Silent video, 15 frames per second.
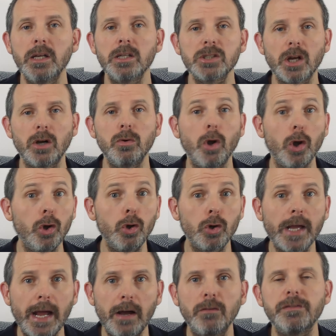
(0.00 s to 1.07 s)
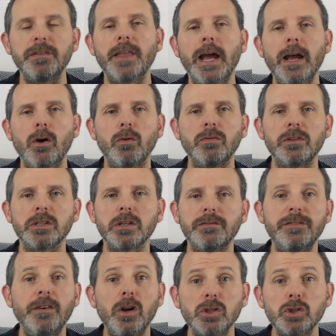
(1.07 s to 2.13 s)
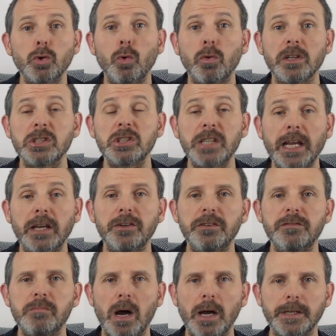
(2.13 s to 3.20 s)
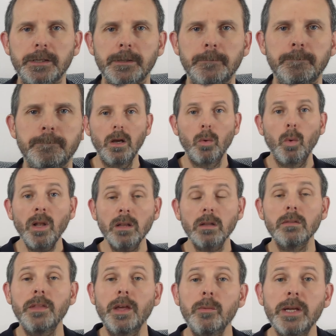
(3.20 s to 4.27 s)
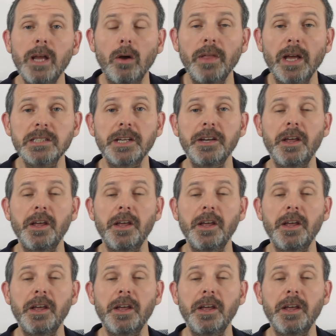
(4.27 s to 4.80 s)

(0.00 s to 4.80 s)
So look out for that on the first or the second of May. Well, there we go. That's